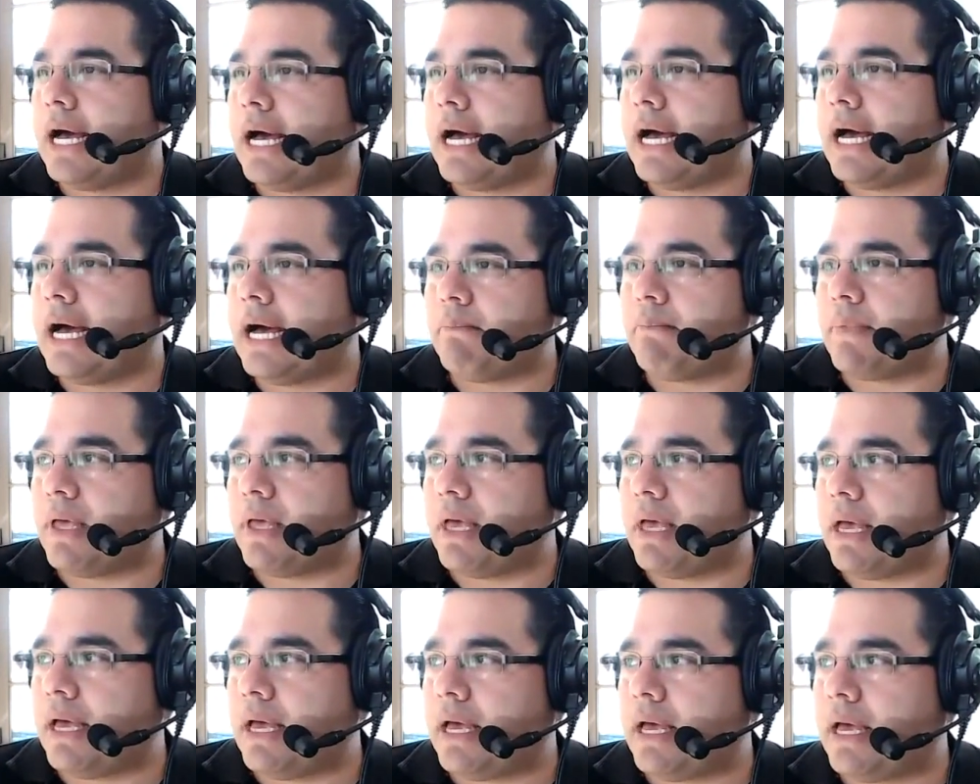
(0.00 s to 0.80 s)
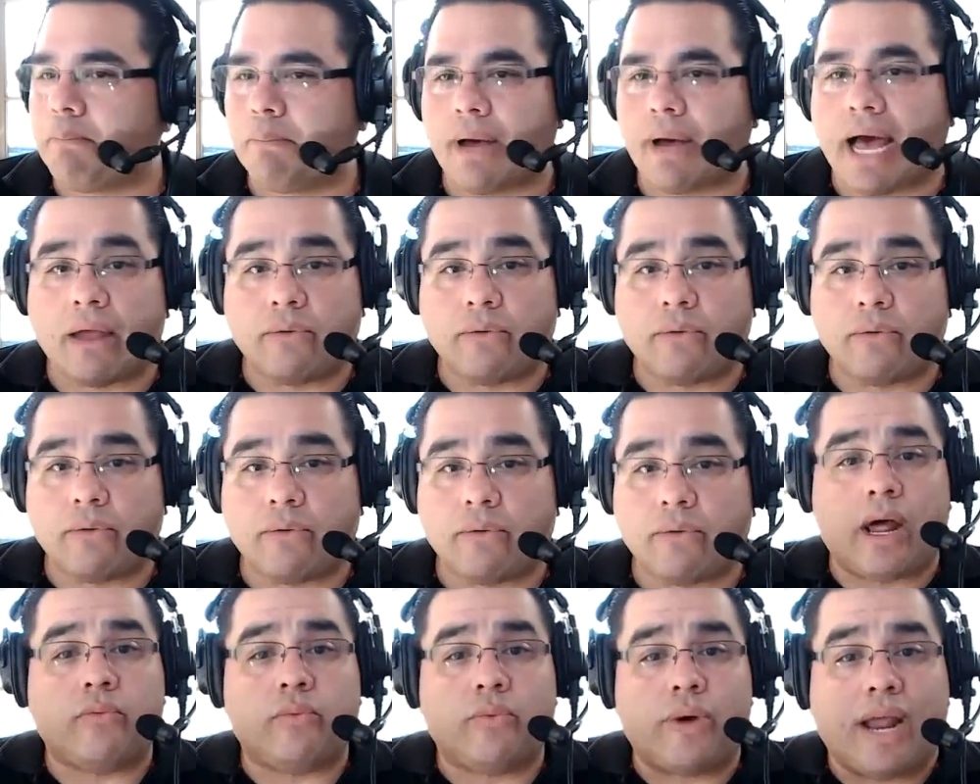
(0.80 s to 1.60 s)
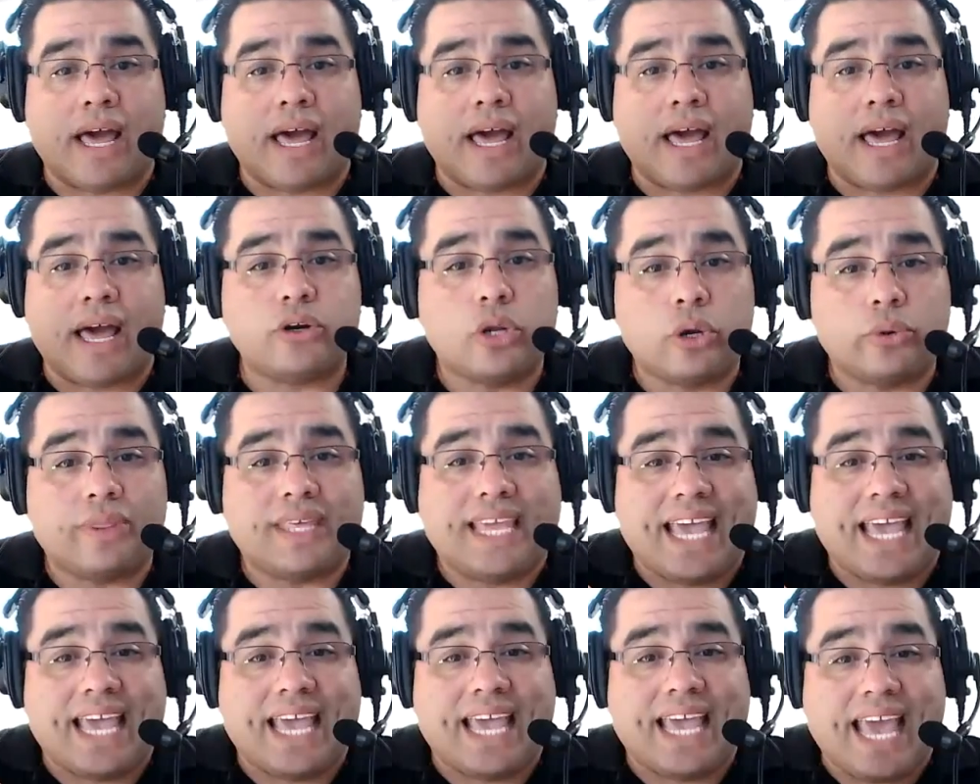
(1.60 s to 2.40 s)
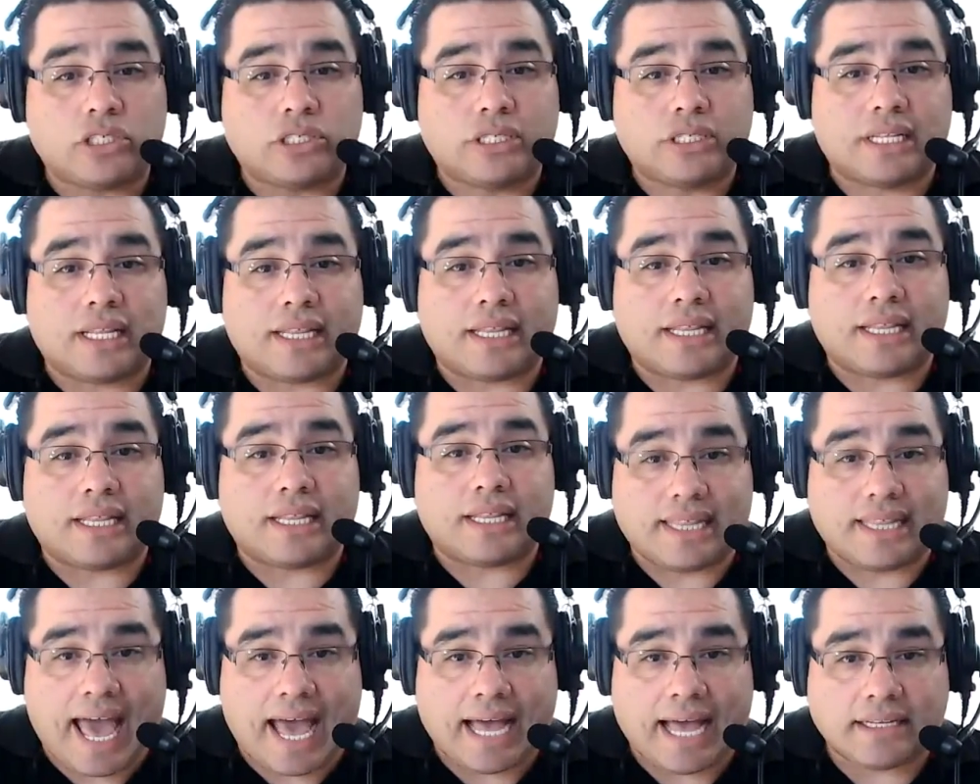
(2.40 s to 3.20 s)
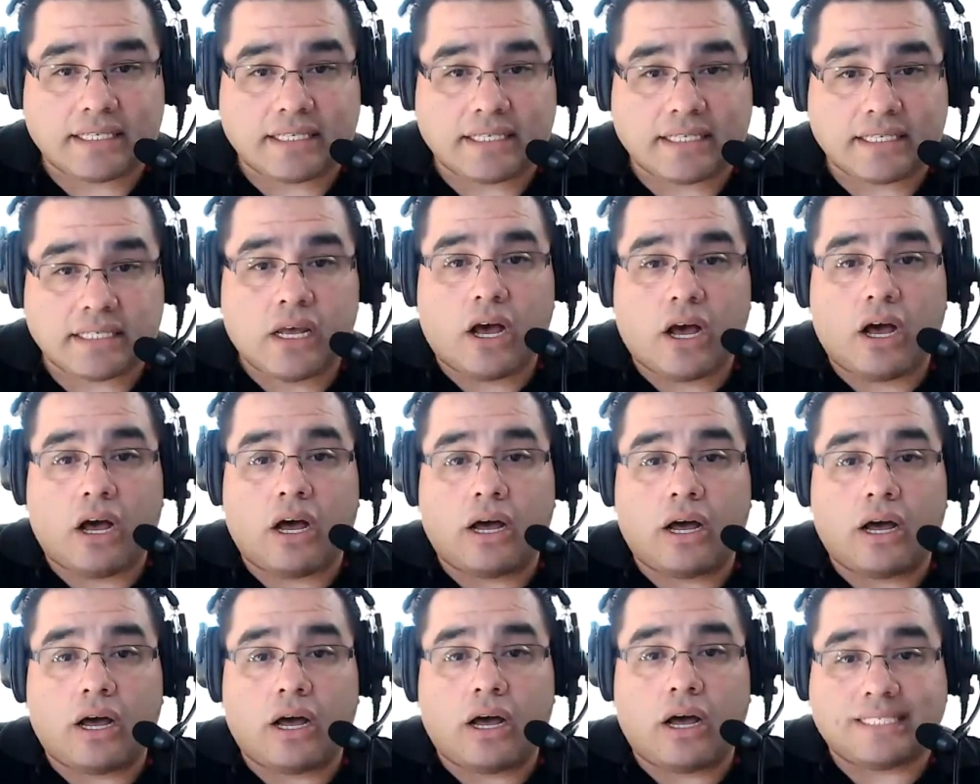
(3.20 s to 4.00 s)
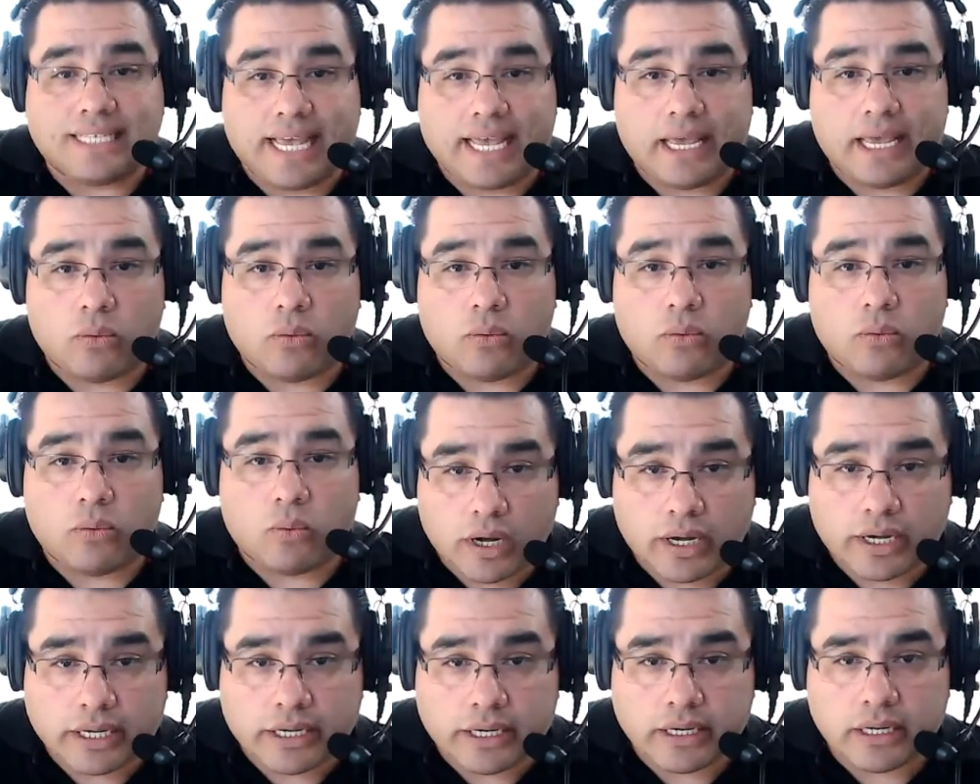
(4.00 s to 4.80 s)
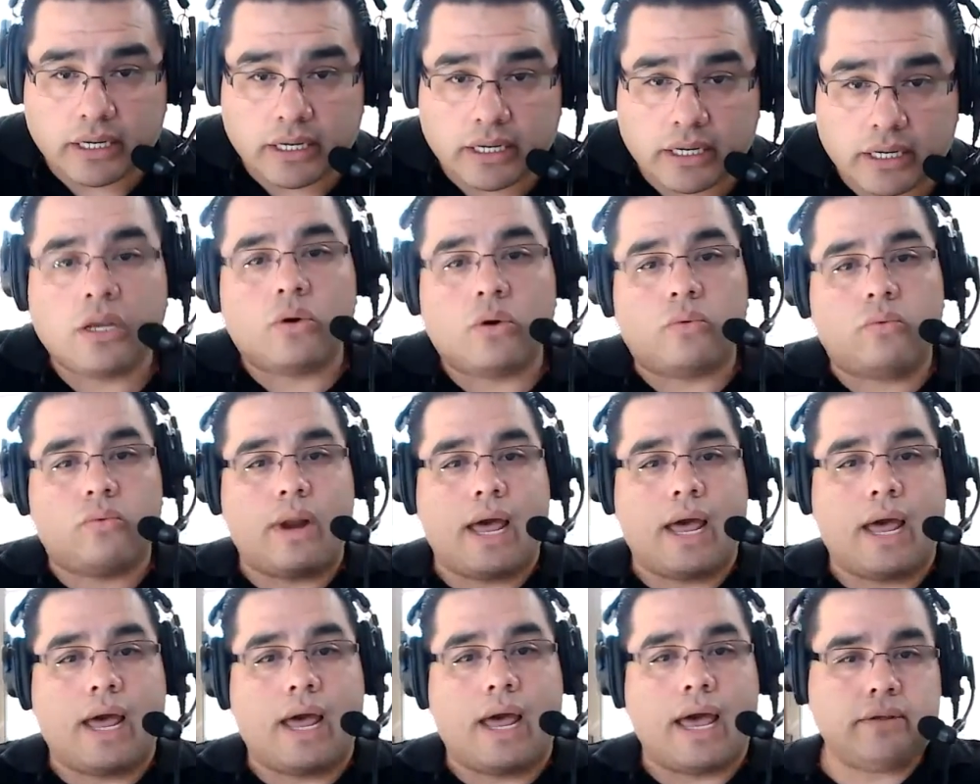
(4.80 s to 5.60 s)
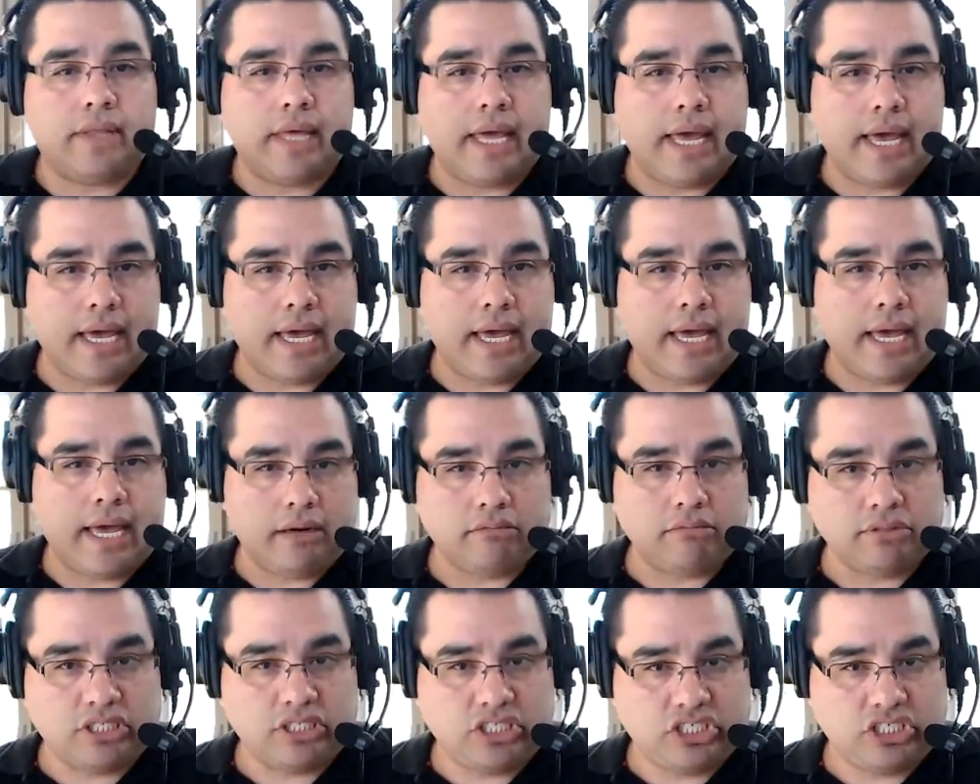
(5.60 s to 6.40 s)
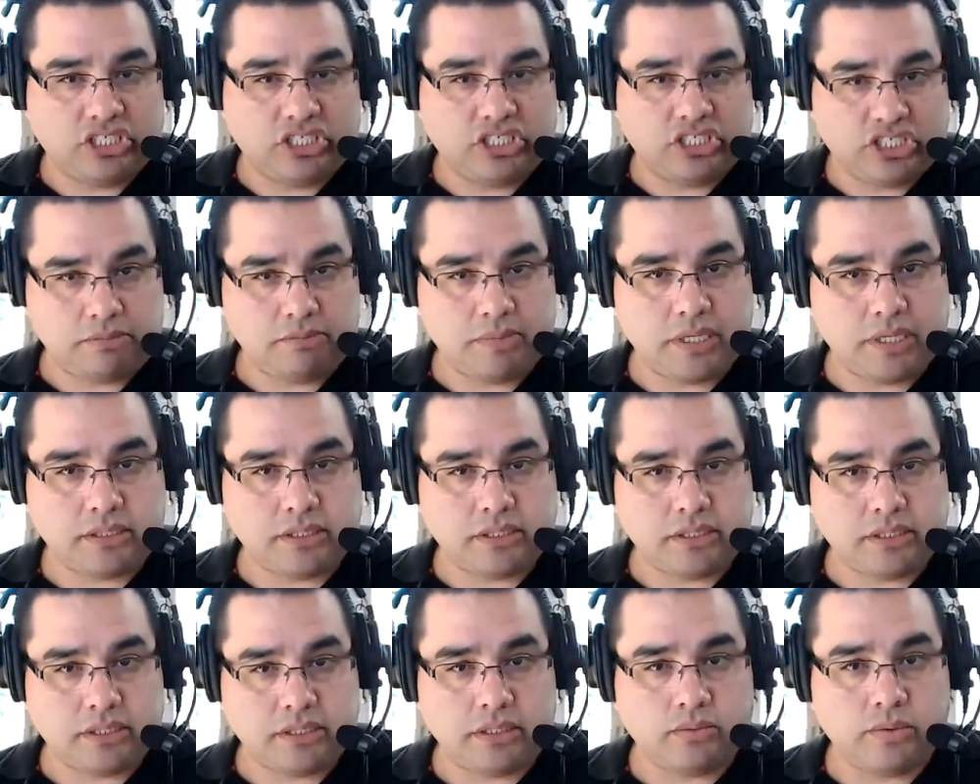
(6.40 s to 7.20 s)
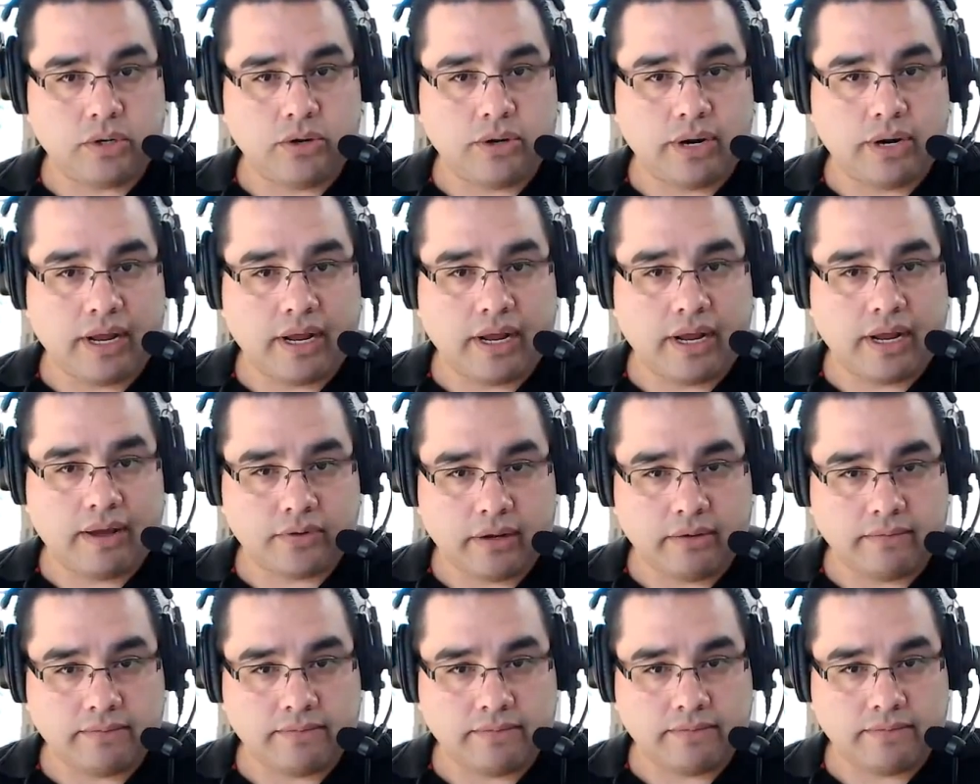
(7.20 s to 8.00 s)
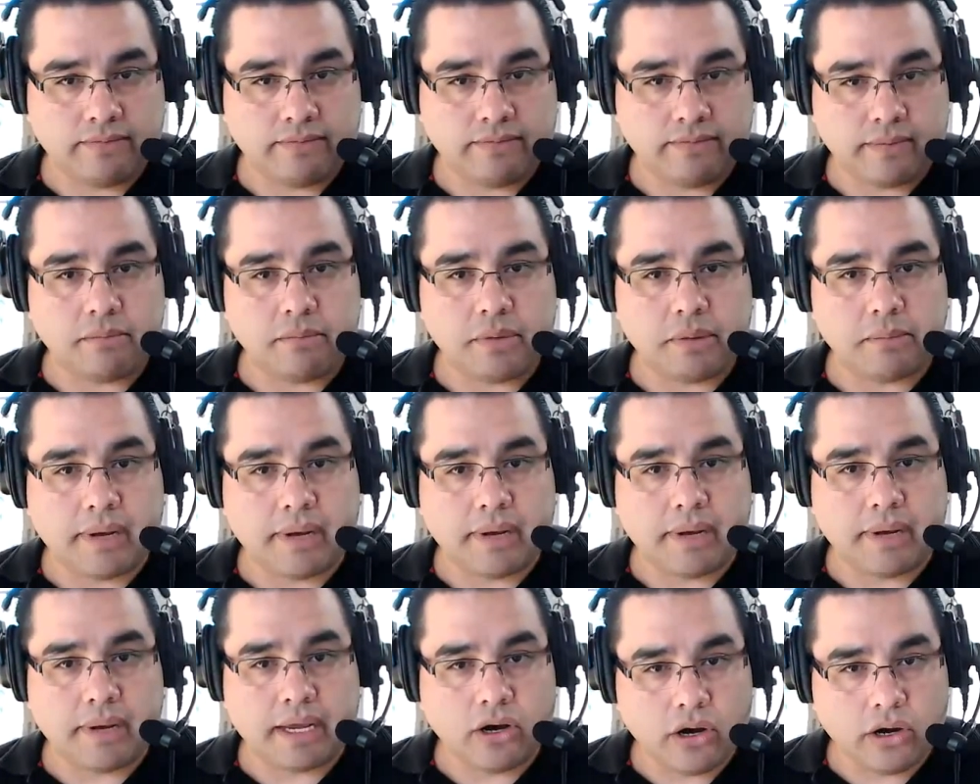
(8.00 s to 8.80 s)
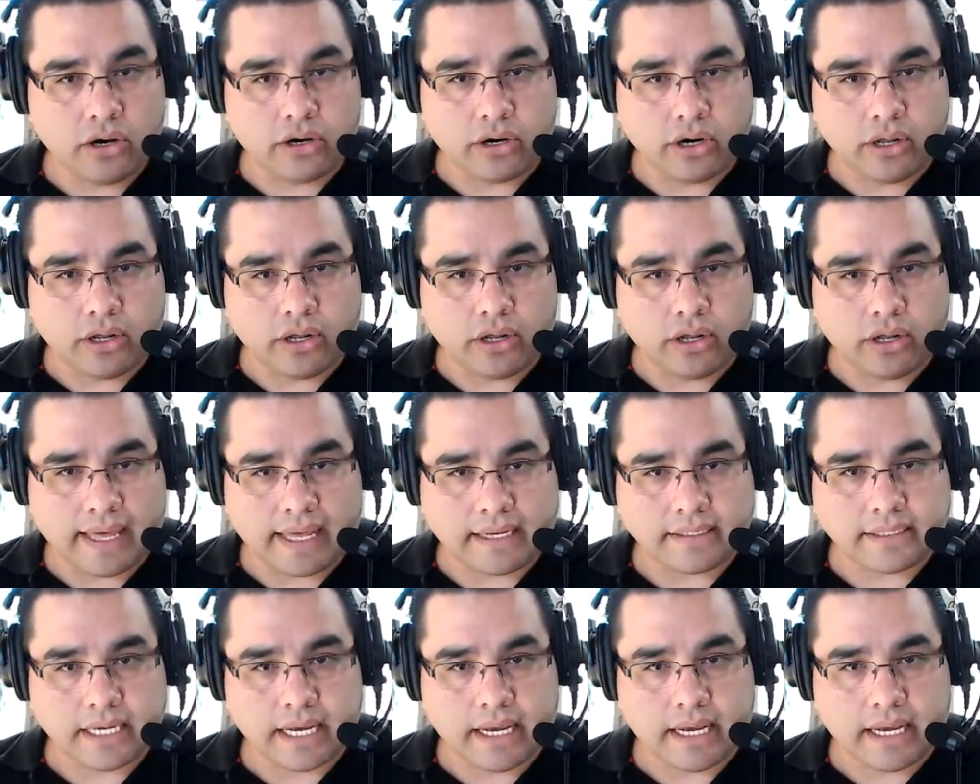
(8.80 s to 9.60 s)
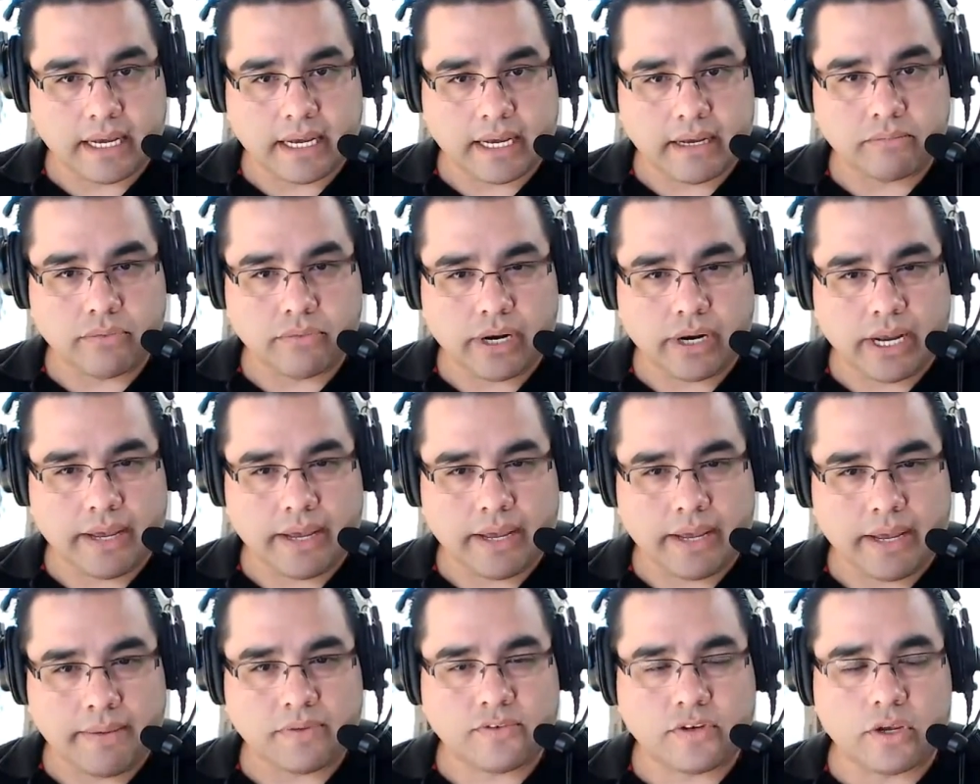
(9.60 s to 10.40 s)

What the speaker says: I'd rather know the answer to that on day one rather than 6 months in the road after I've had them in my car all of that time, right?